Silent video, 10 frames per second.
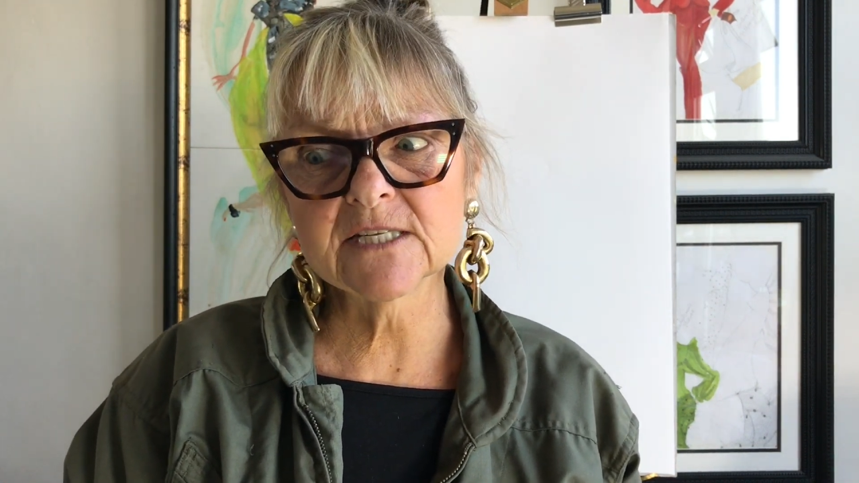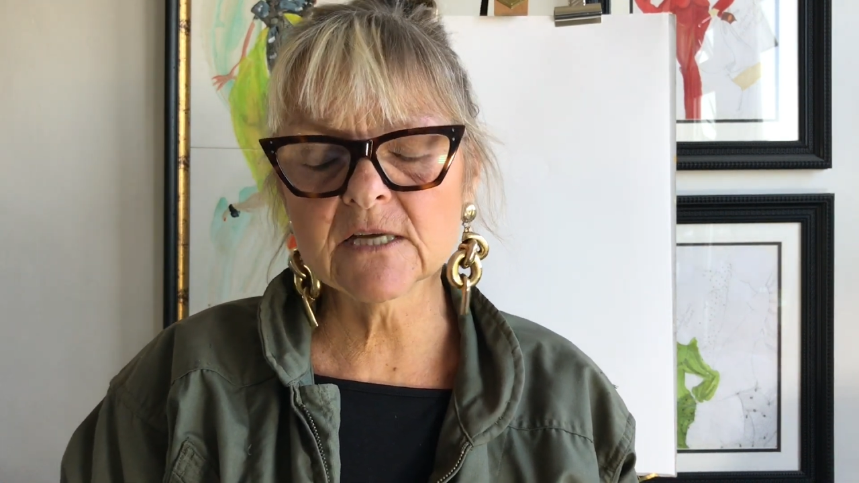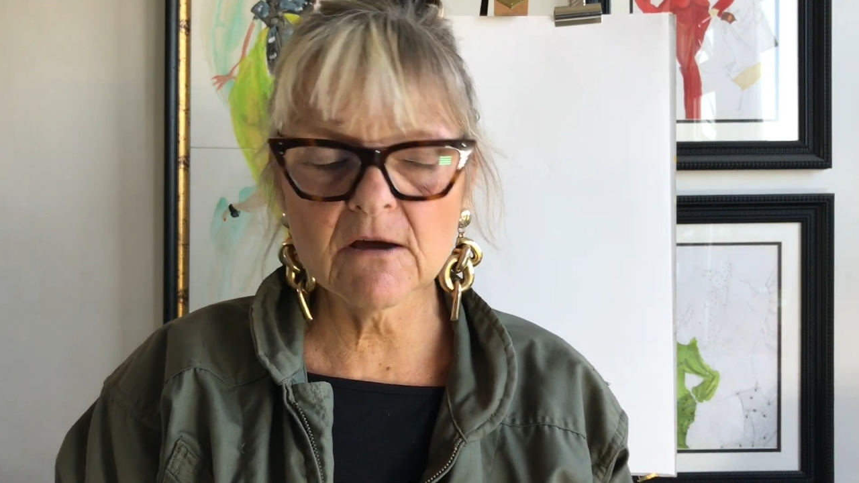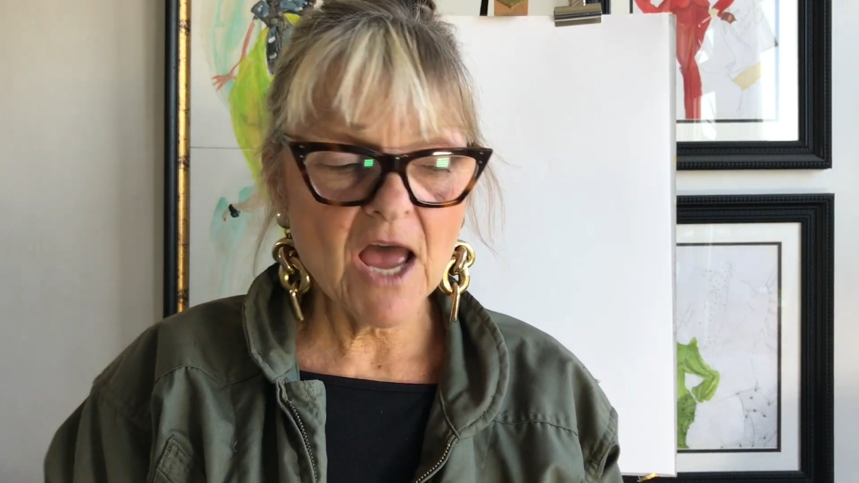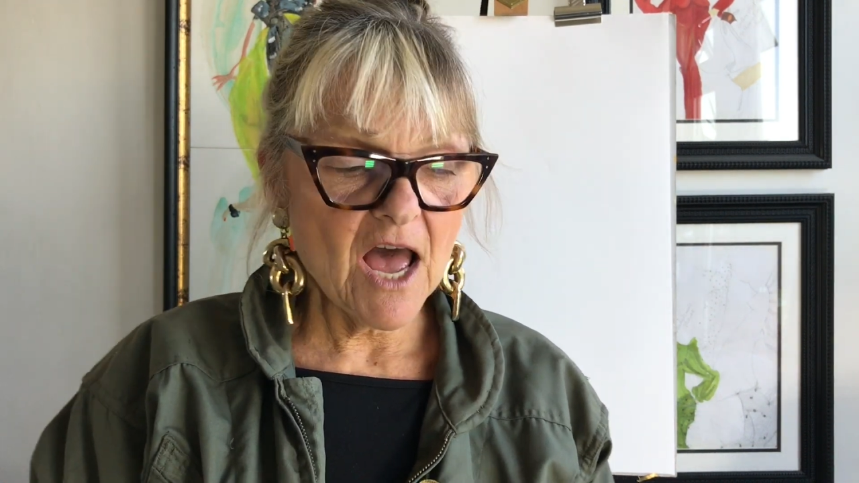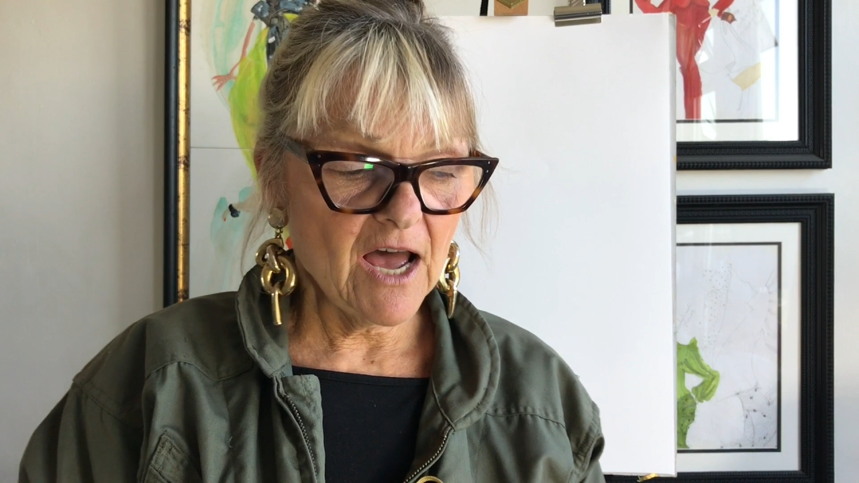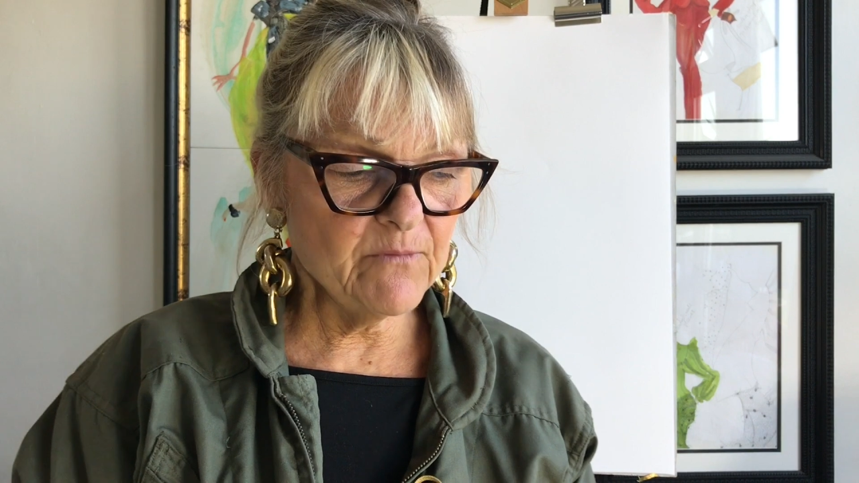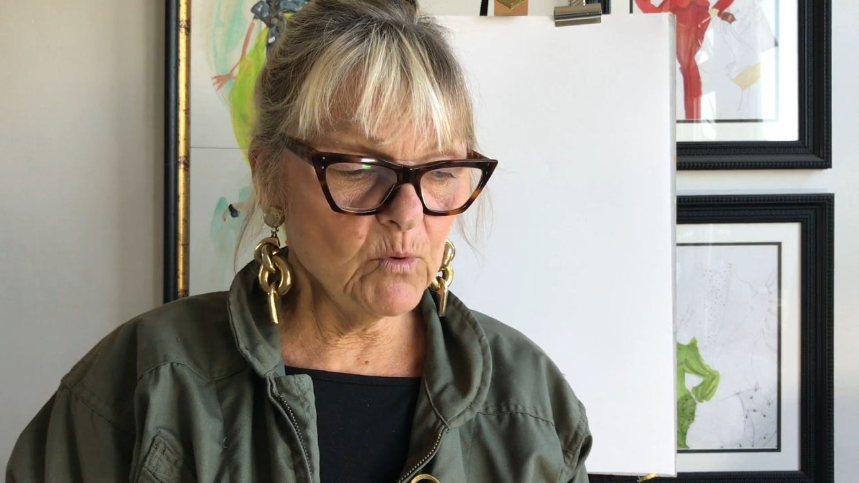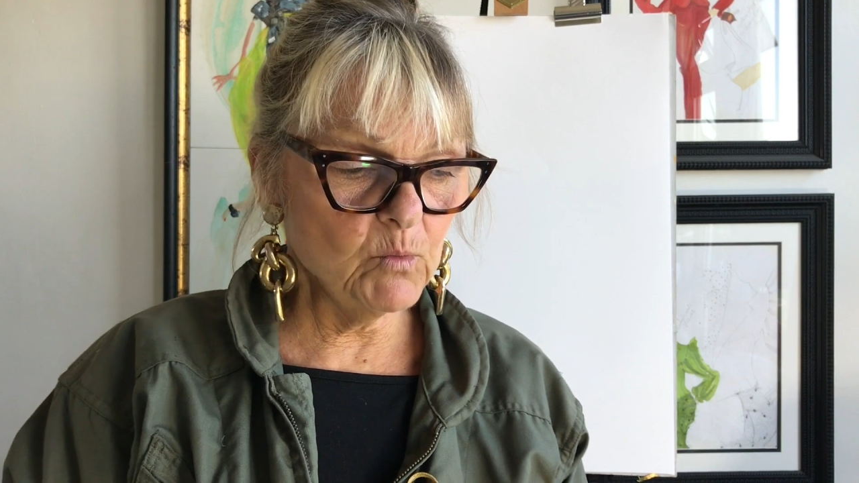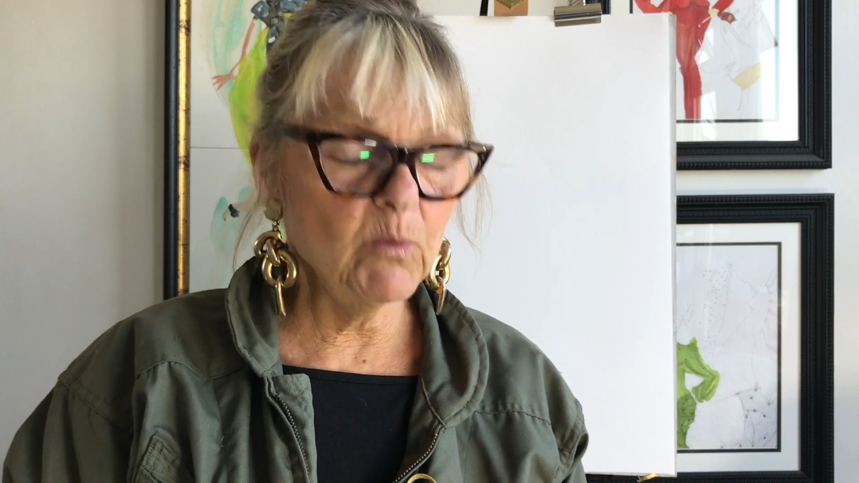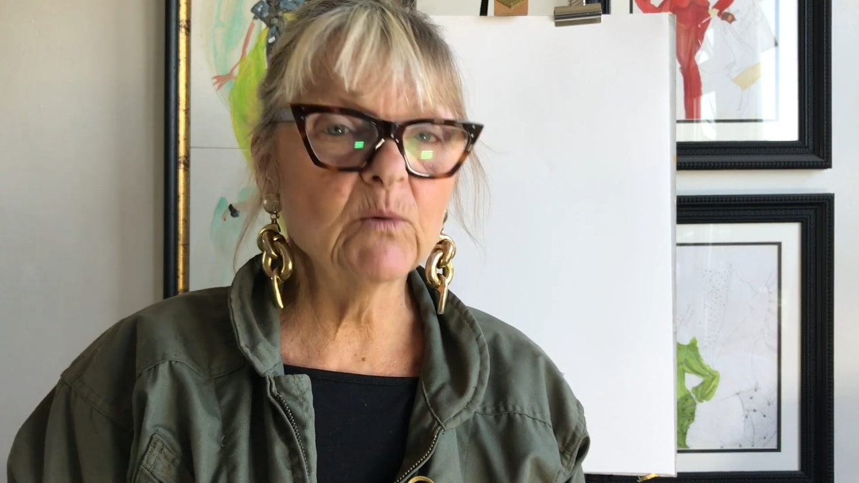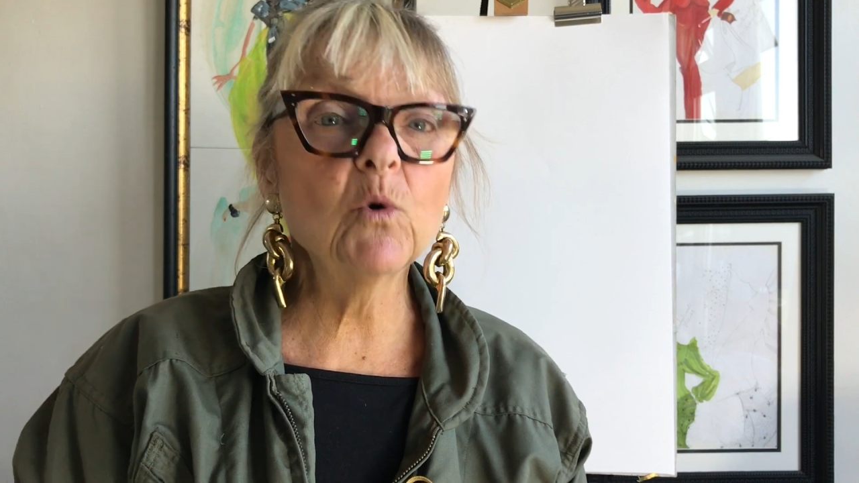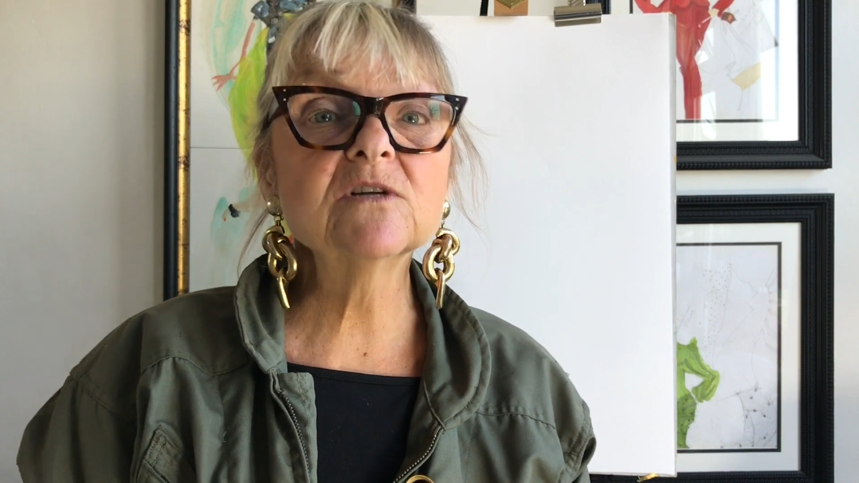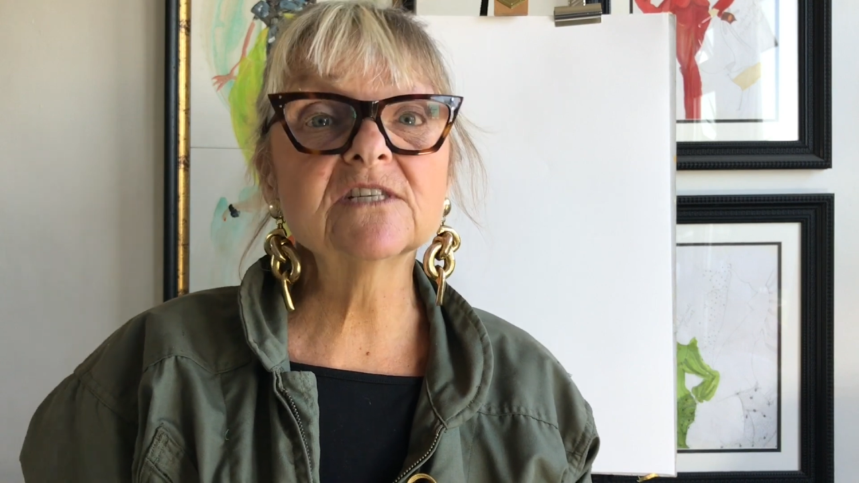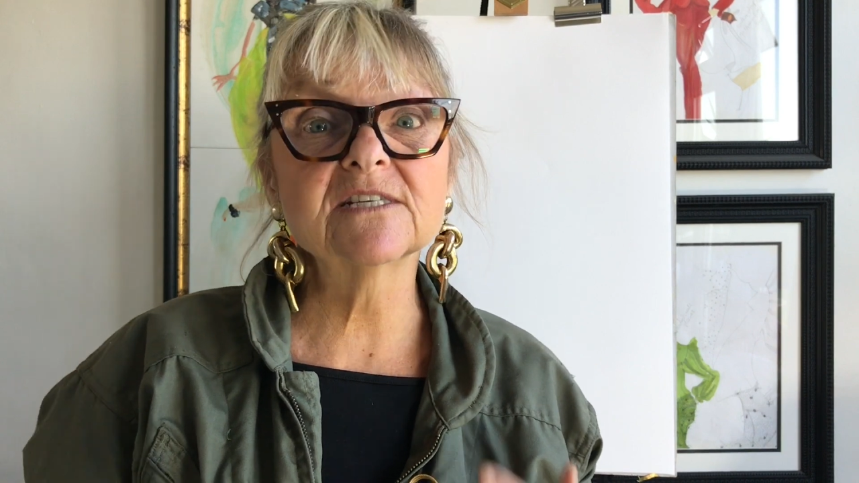So what we
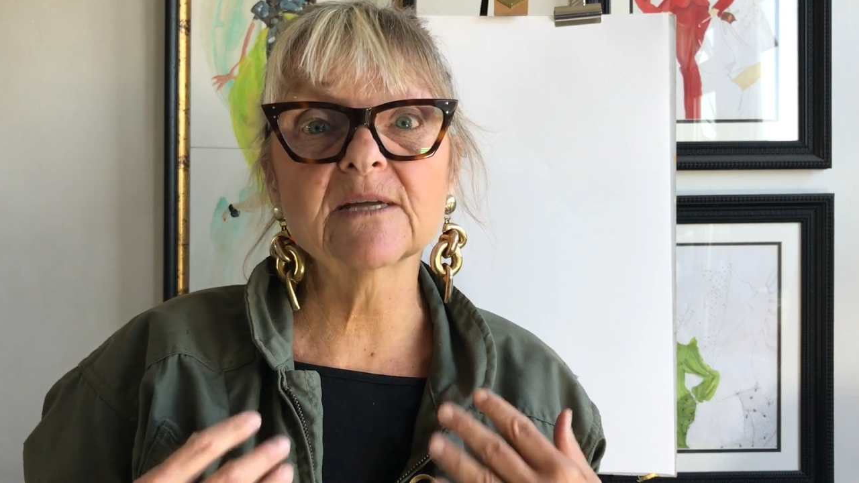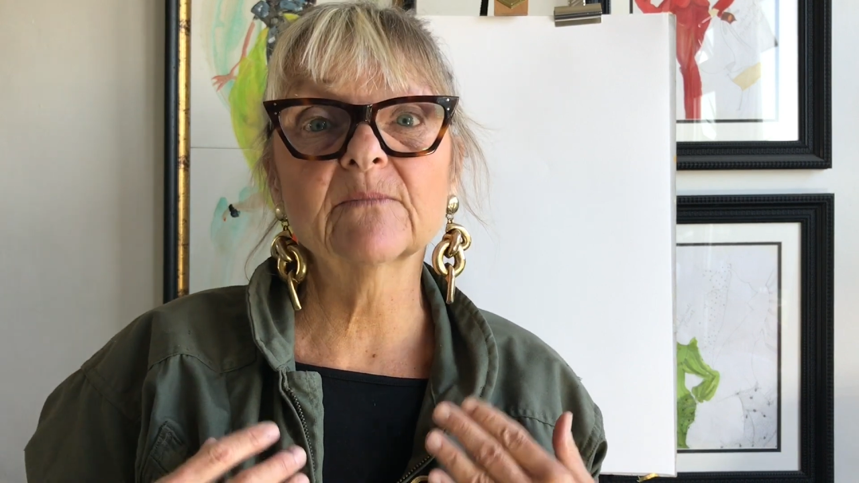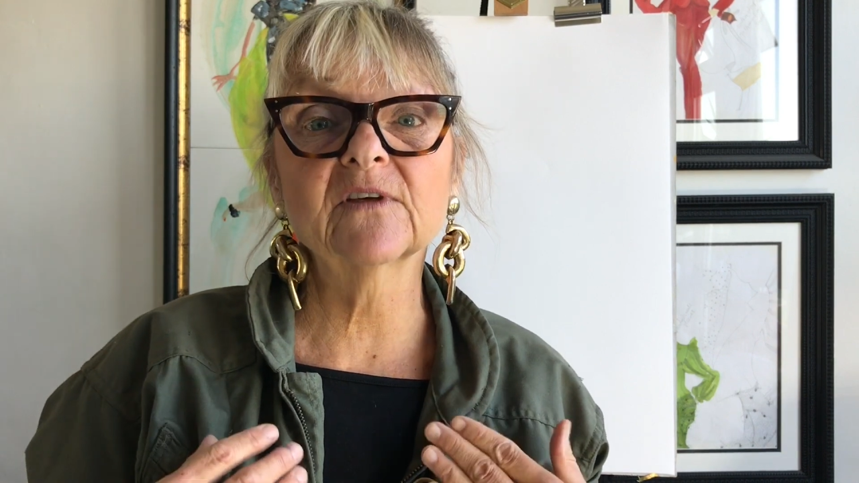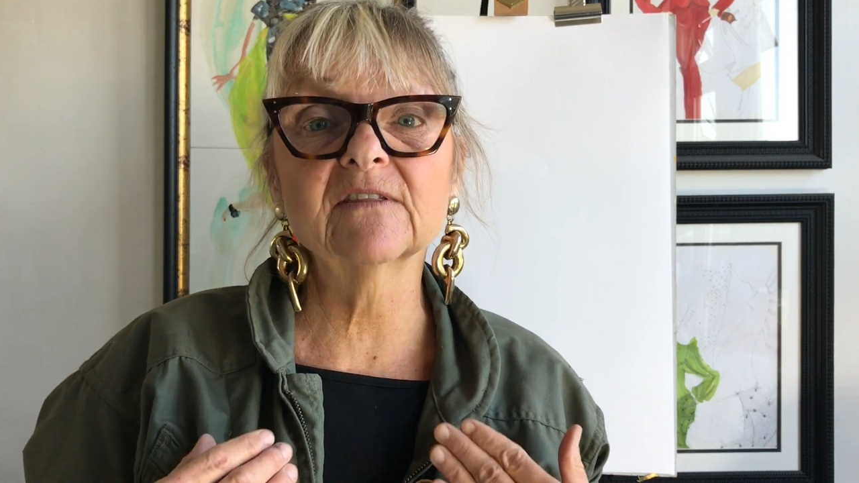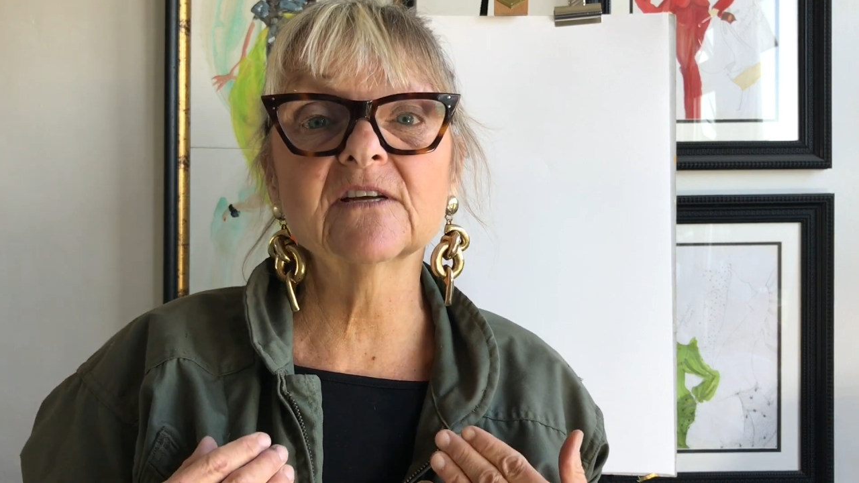want is something